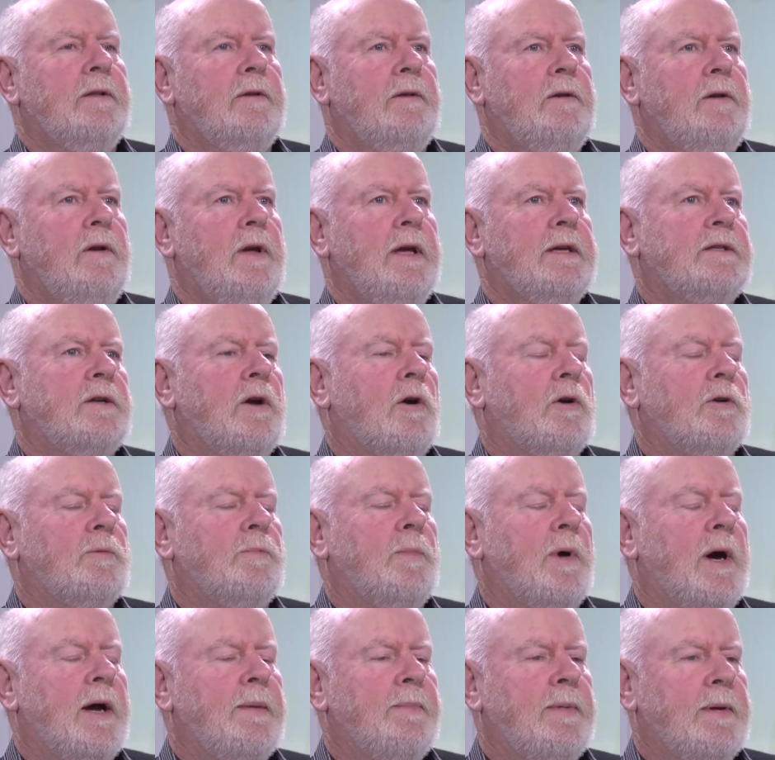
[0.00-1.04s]
Years gone
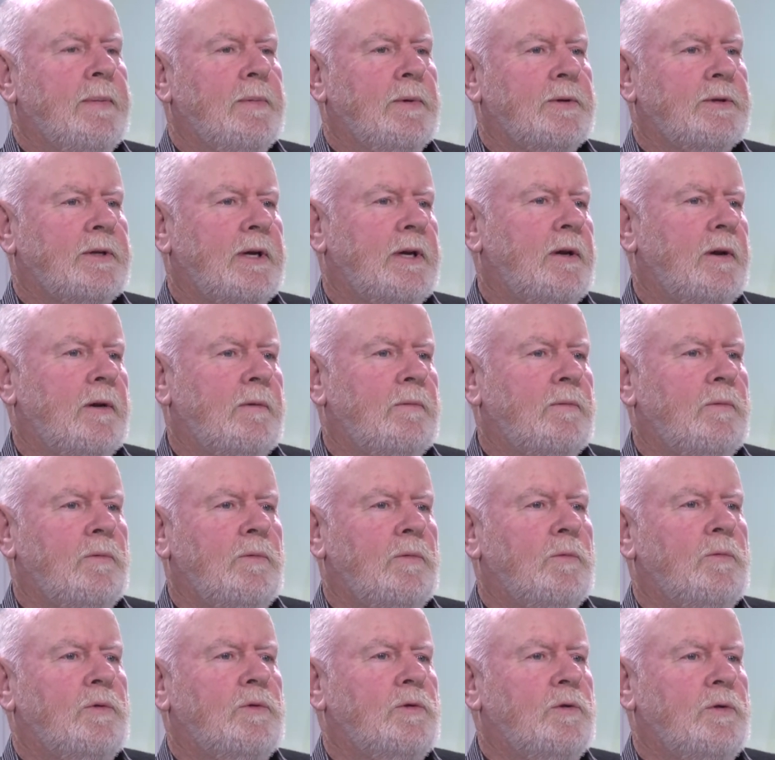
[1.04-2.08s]
by, people say,
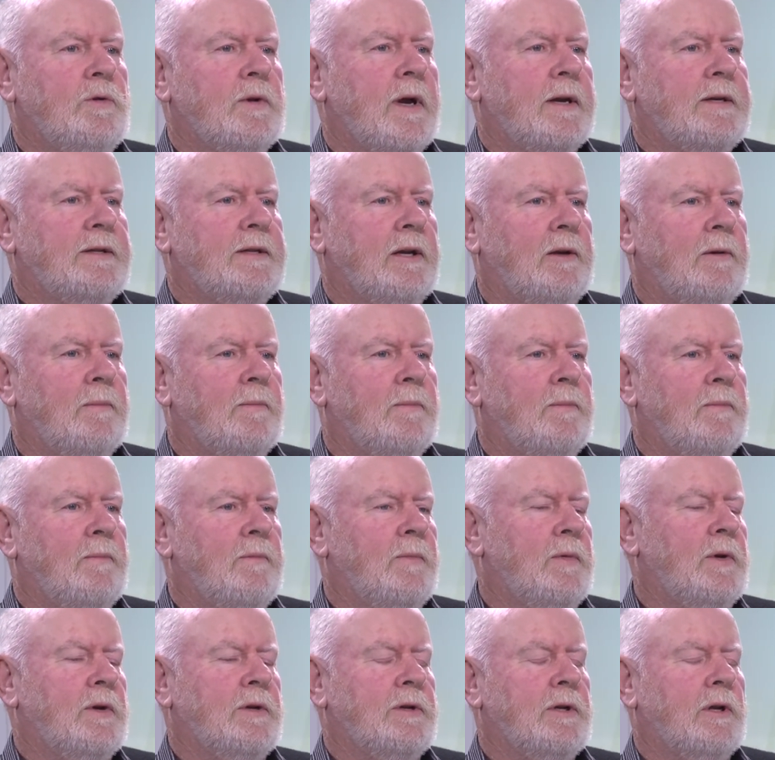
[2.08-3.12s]
tell an
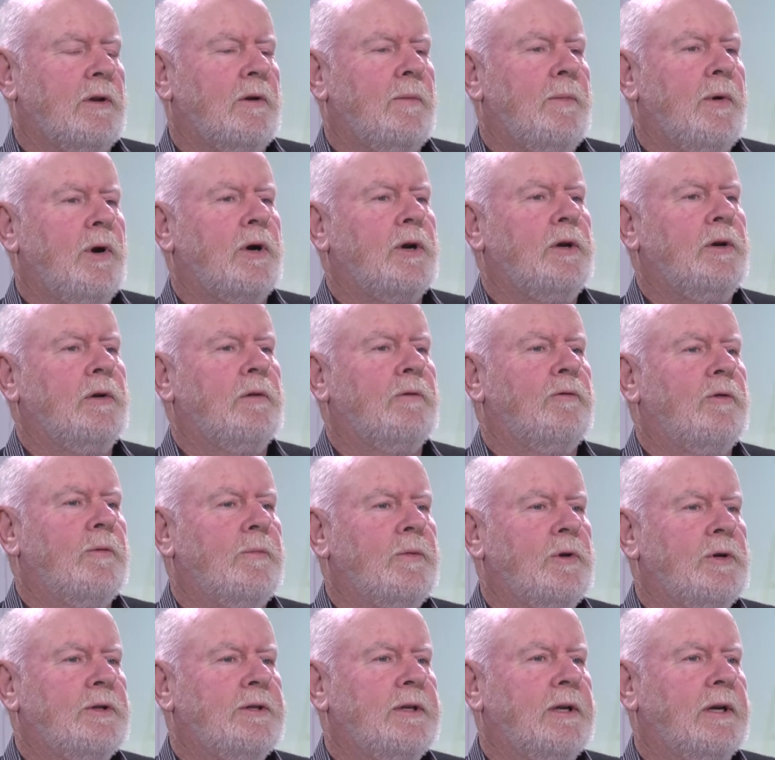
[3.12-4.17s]
American you're from
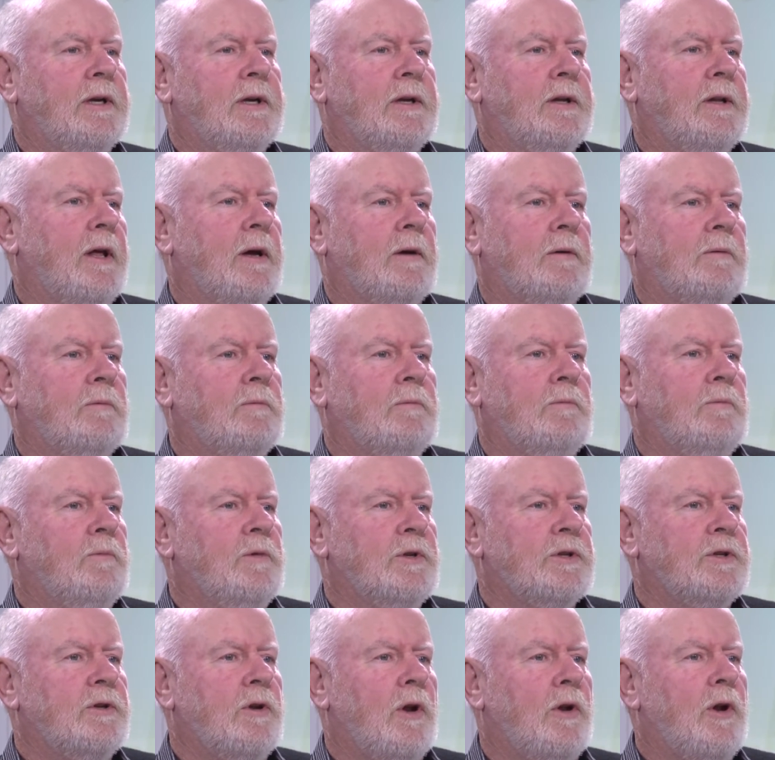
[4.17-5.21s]
New Zealand and they'll
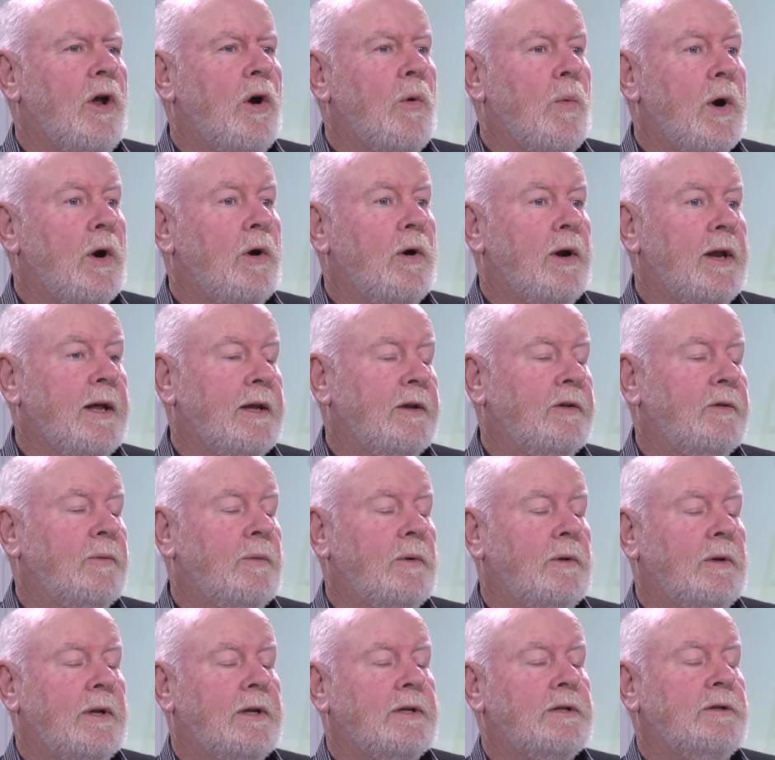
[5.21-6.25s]
just not know where it is.
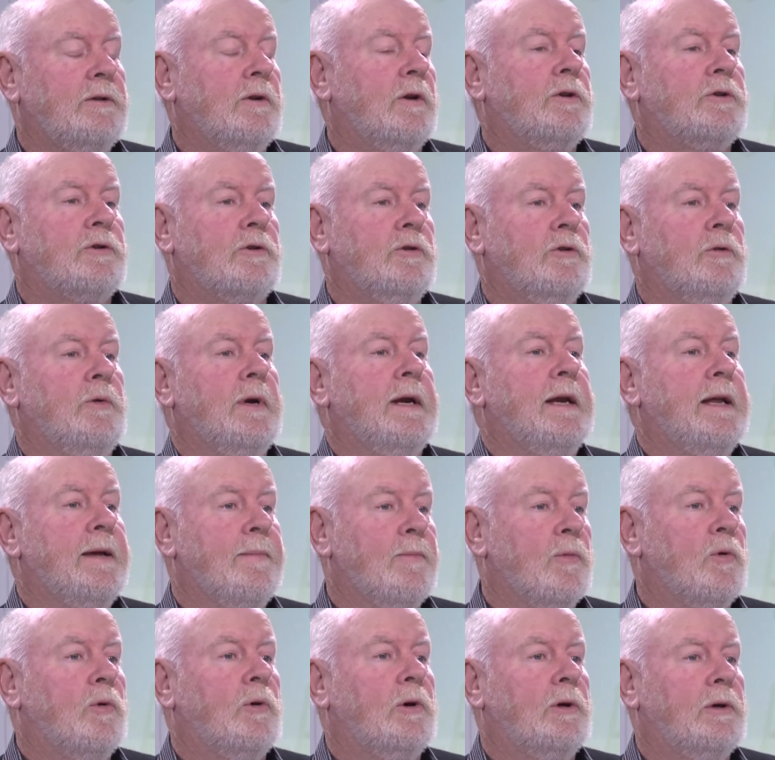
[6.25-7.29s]
Well, that's not true
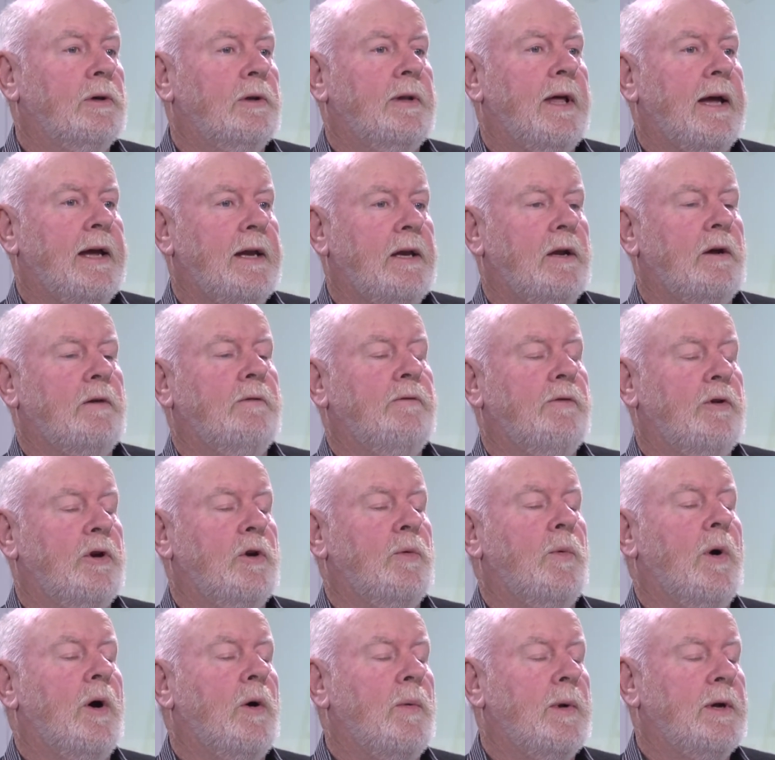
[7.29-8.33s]
anymore. They know very
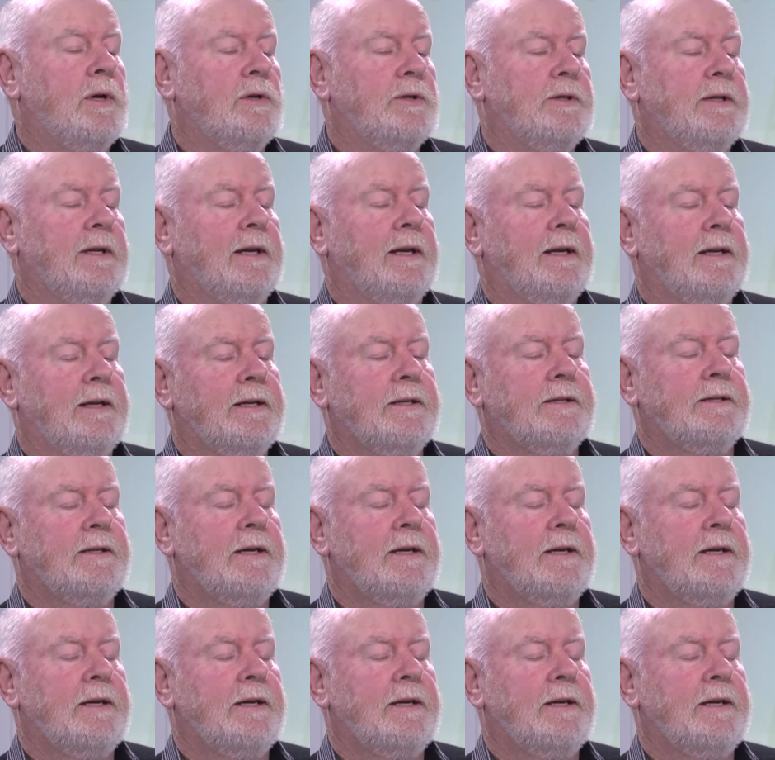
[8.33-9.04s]
well where New Zealand is.